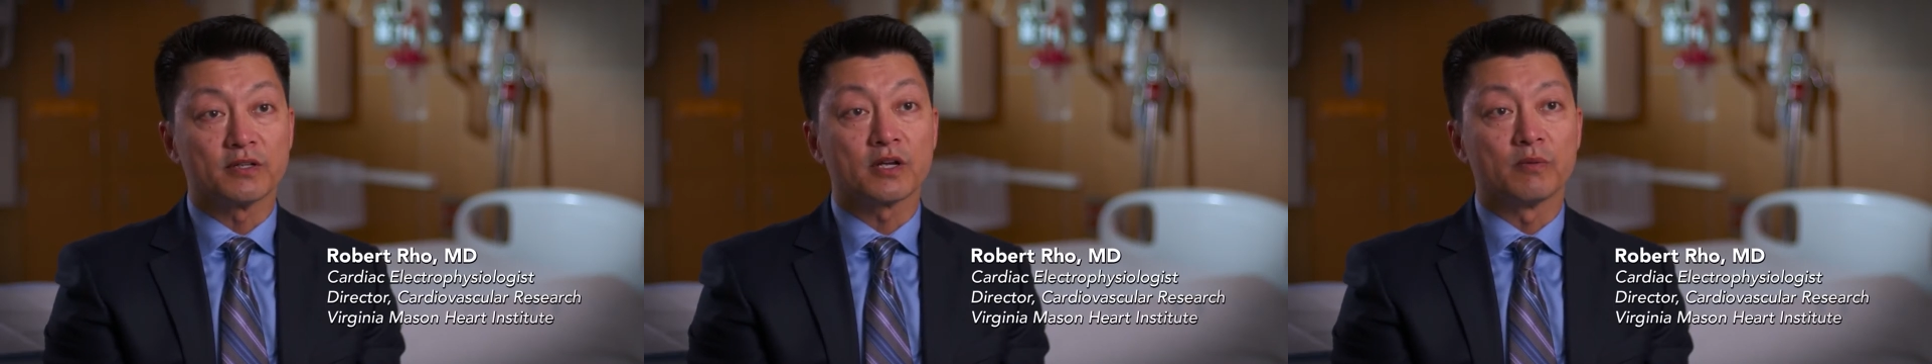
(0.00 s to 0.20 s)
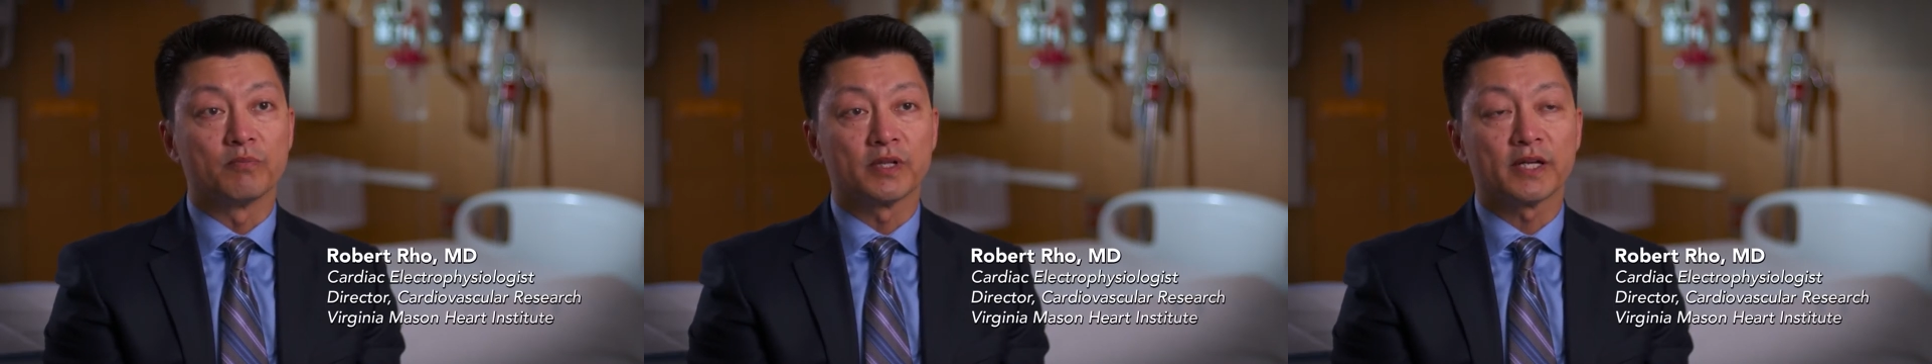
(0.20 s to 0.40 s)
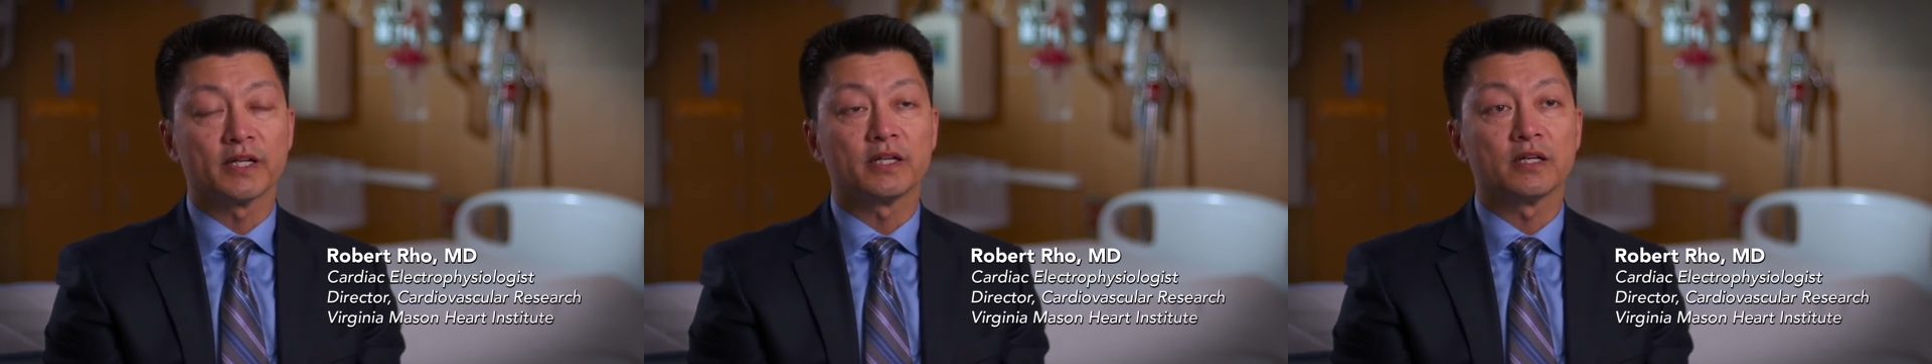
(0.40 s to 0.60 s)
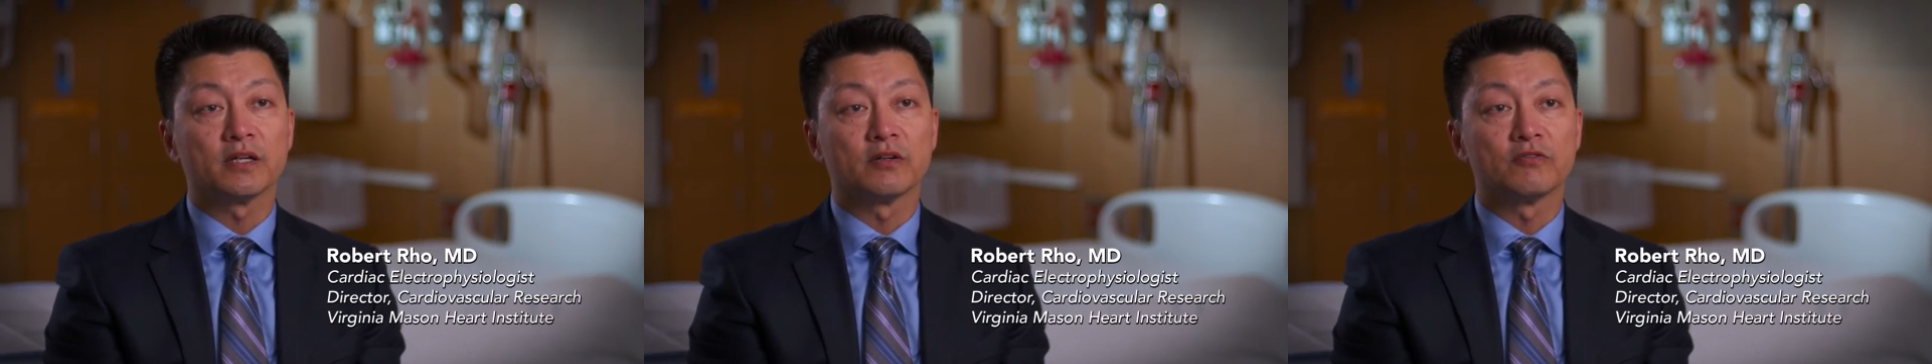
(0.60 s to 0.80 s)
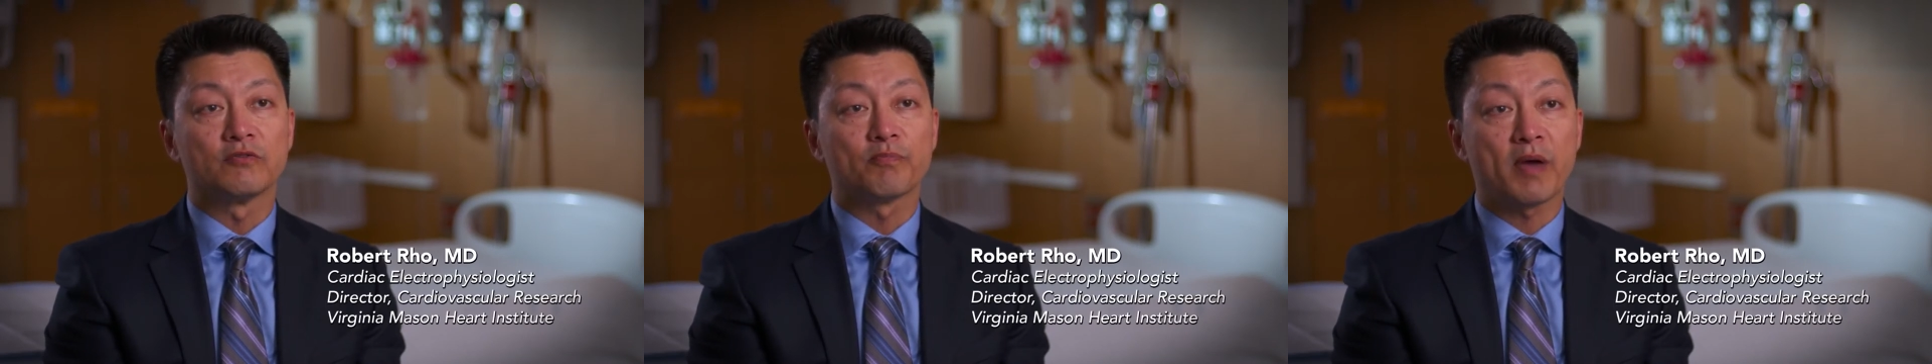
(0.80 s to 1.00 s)
complaining
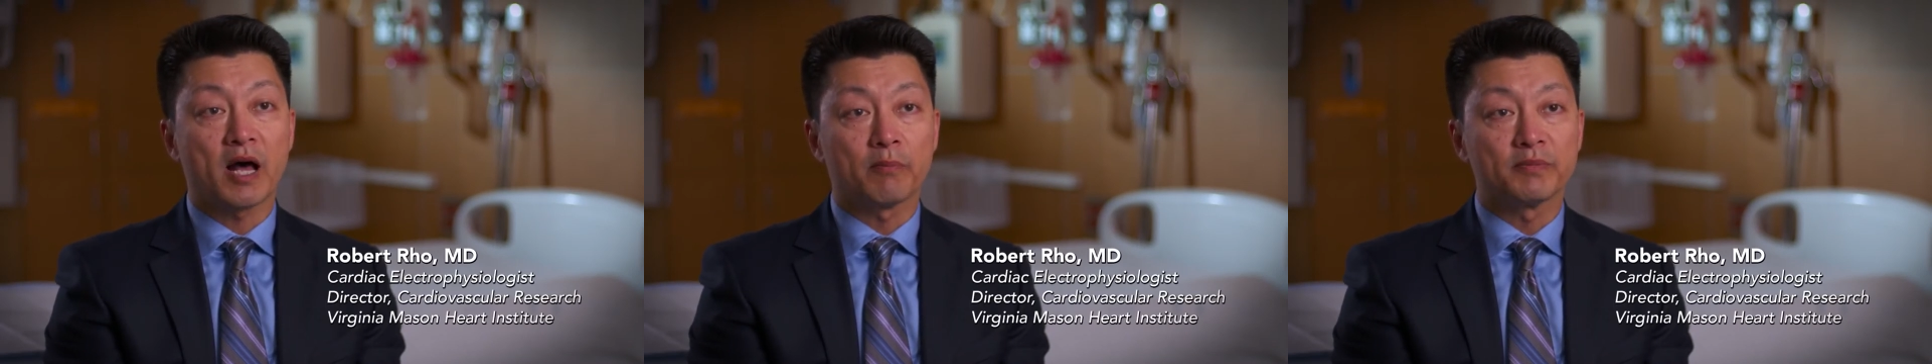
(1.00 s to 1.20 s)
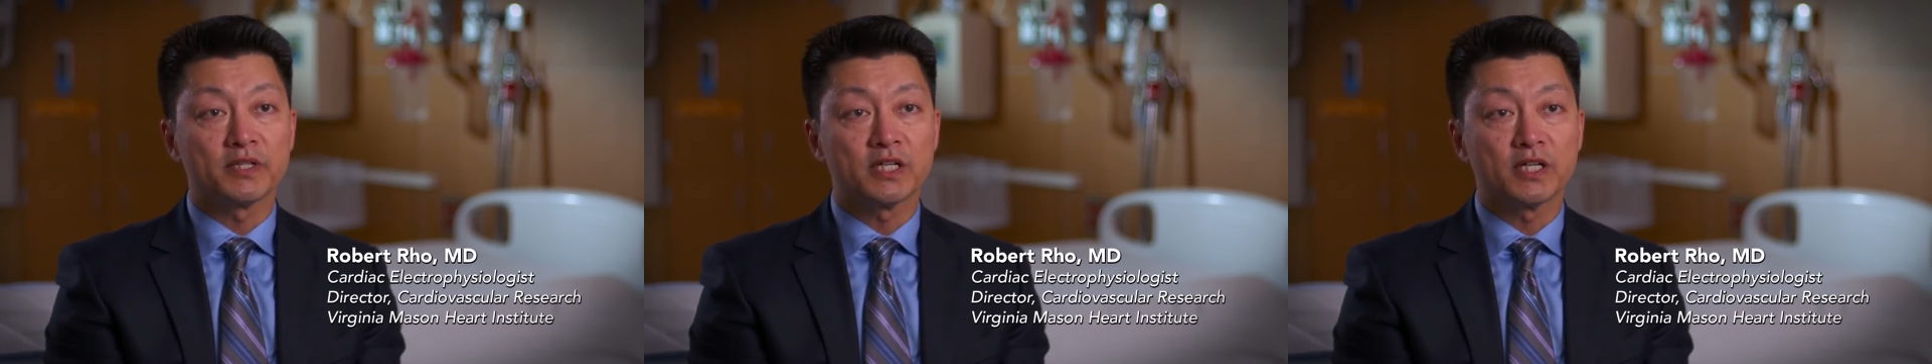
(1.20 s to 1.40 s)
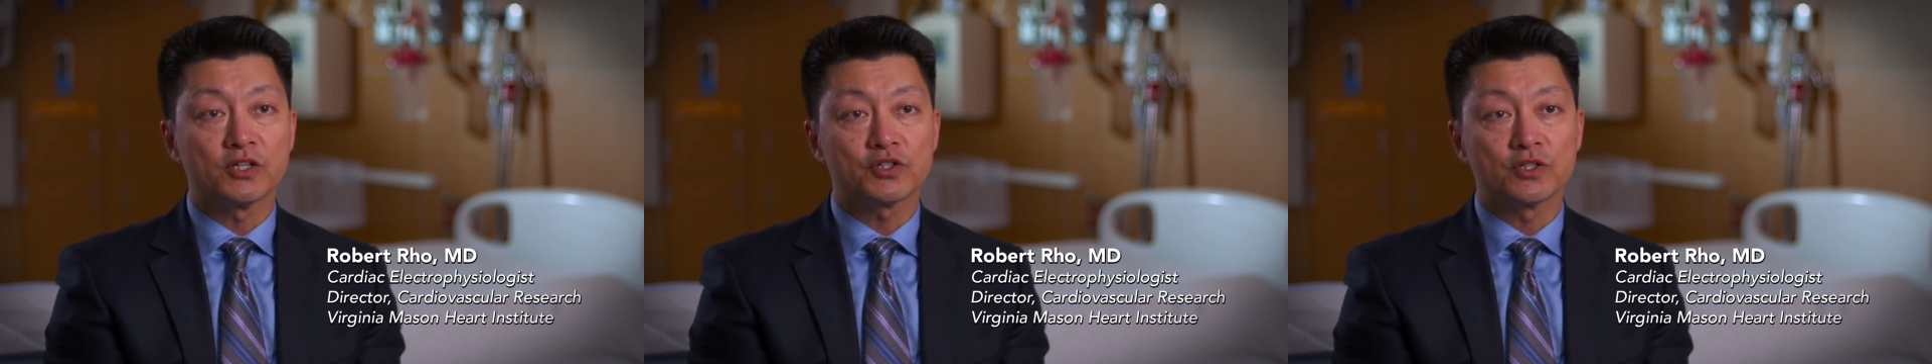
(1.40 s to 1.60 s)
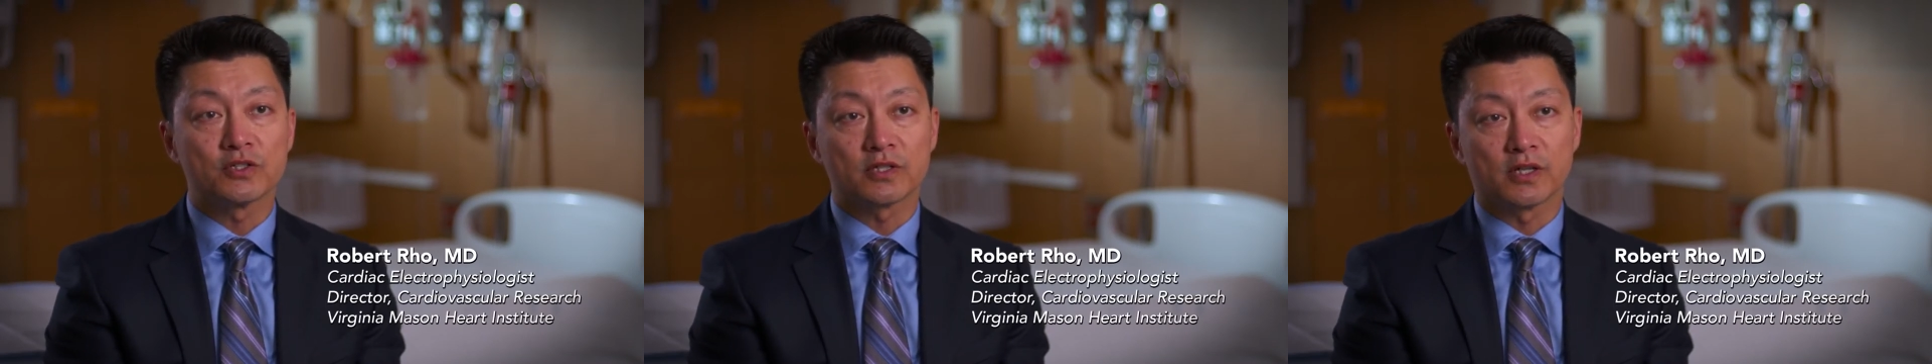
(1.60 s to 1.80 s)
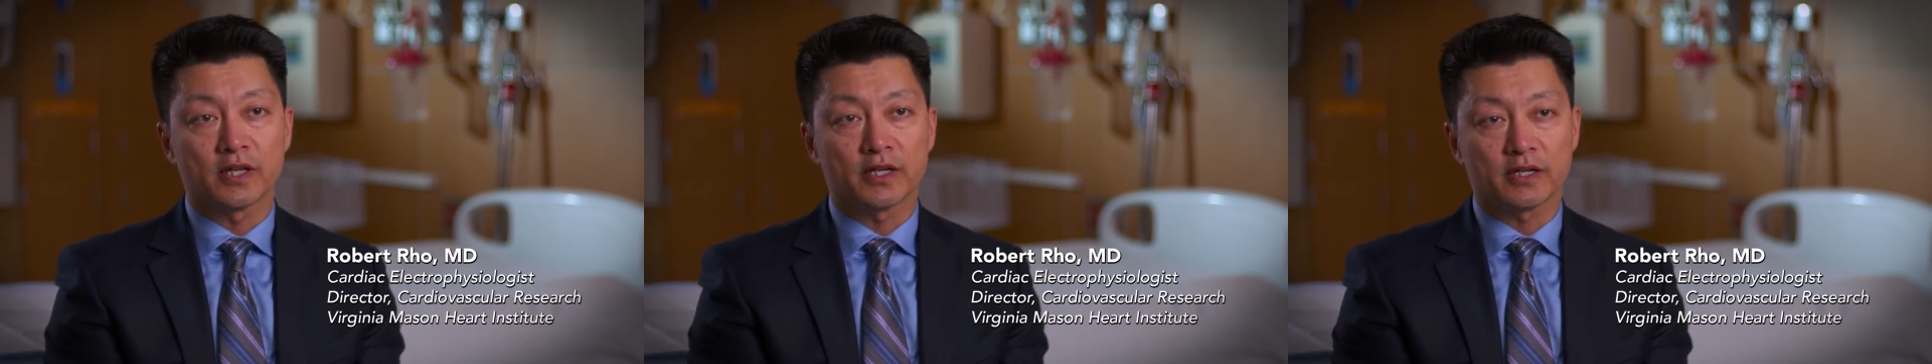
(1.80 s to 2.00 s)
of palpitations
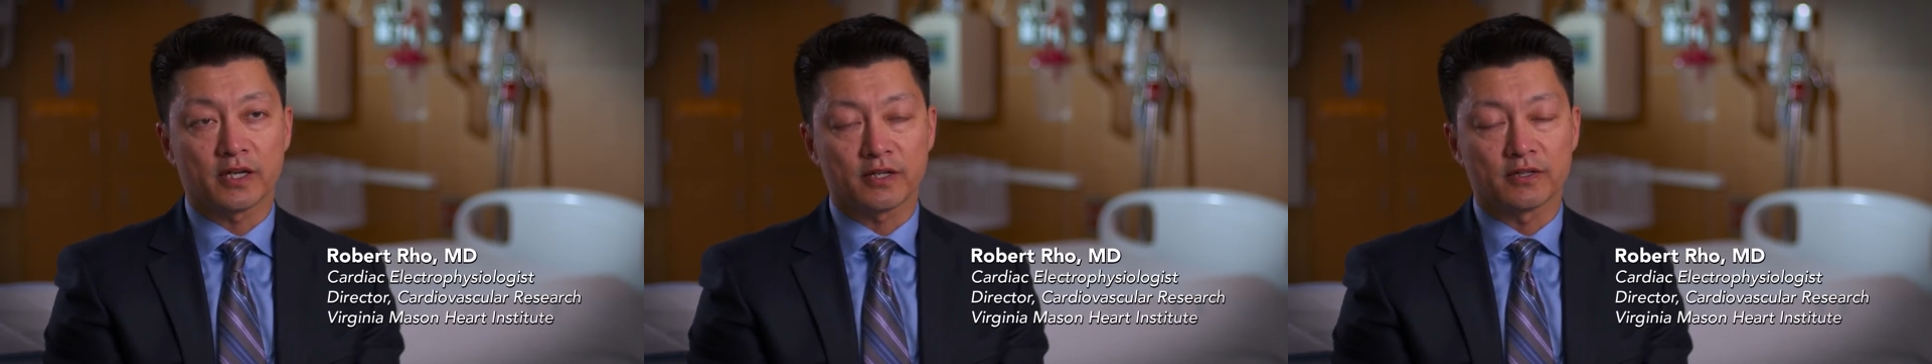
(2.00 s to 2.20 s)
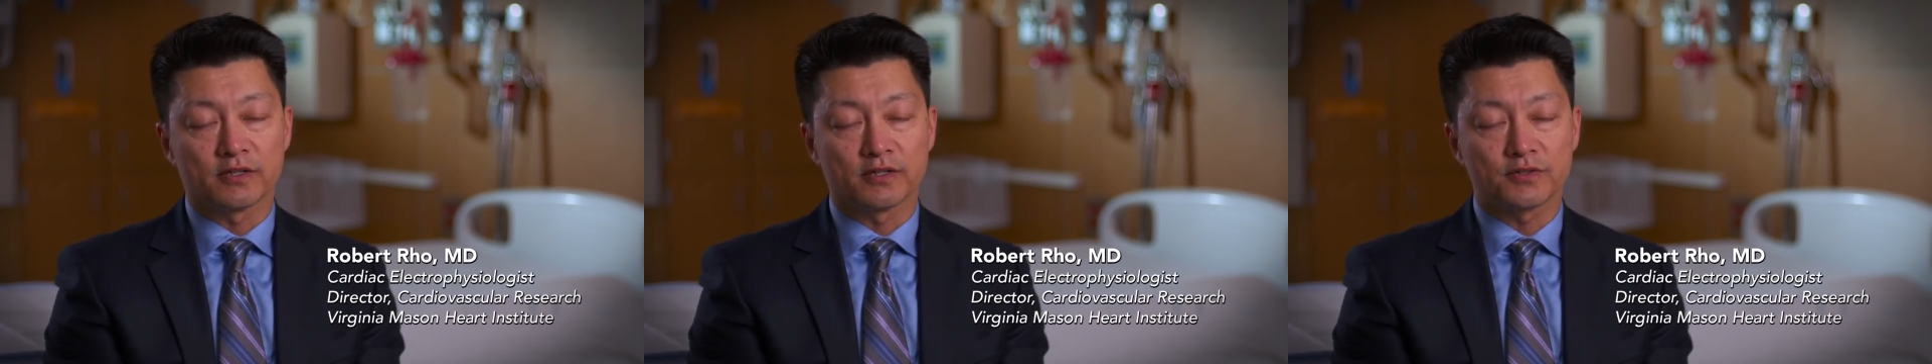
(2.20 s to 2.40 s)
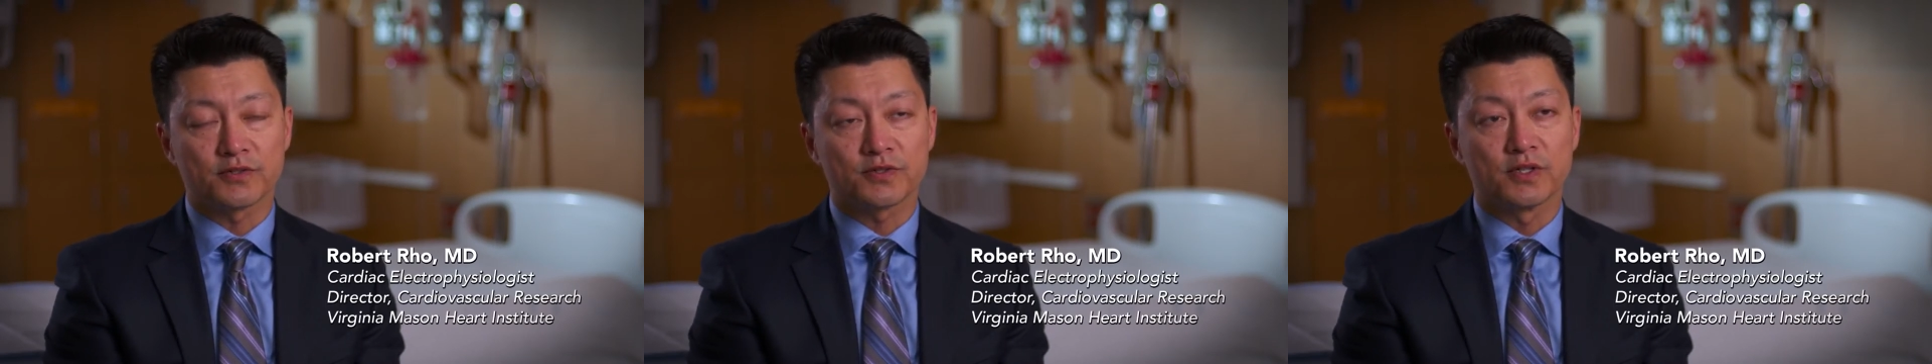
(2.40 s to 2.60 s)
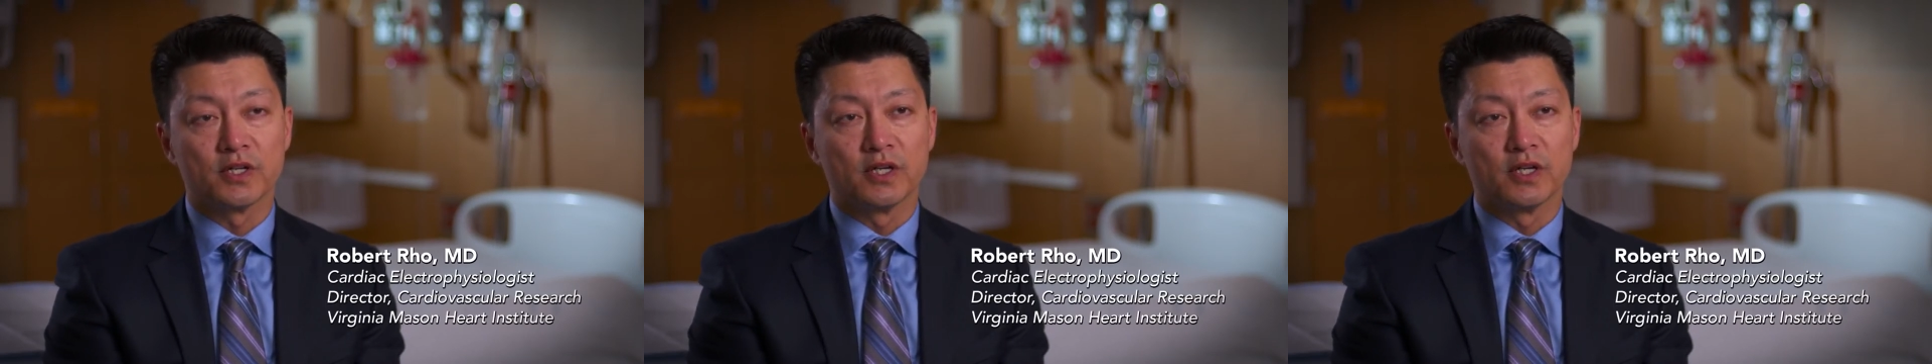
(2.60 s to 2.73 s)
and lightheadedness.